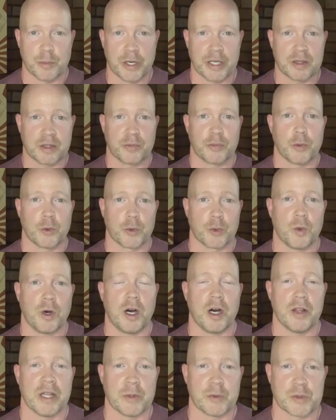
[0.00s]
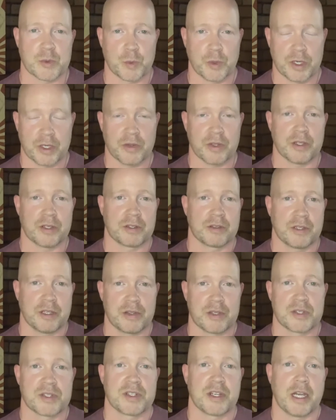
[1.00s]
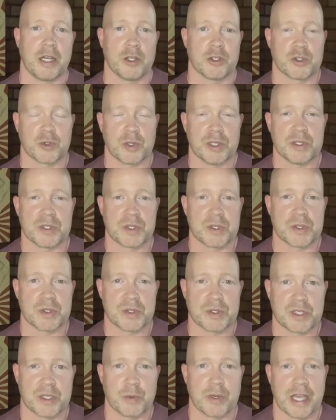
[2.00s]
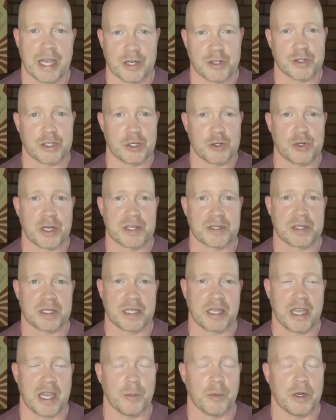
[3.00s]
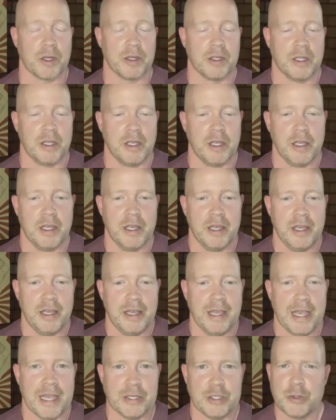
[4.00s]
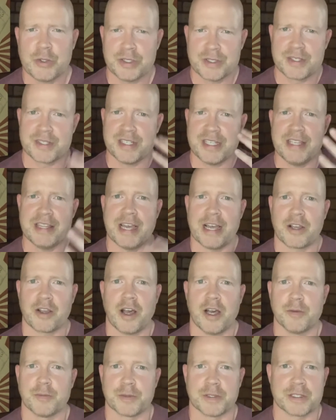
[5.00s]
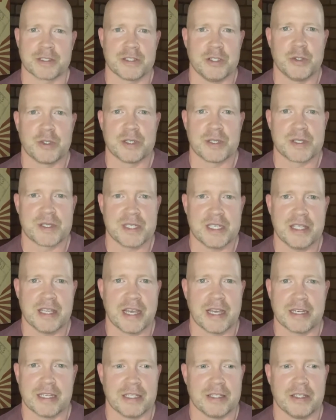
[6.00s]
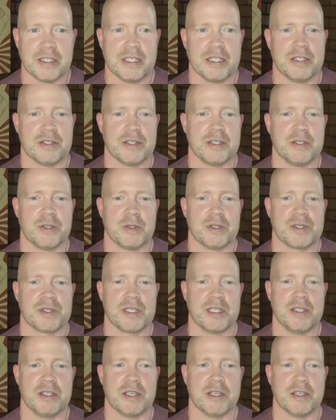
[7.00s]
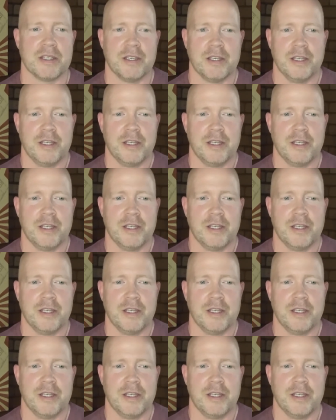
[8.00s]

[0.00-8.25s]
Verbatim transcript: break the fourth wall. That was one of the, the, the style choices is he would actually address the camera. And you could see that conflict and you could see that. And it, it, you could see that, you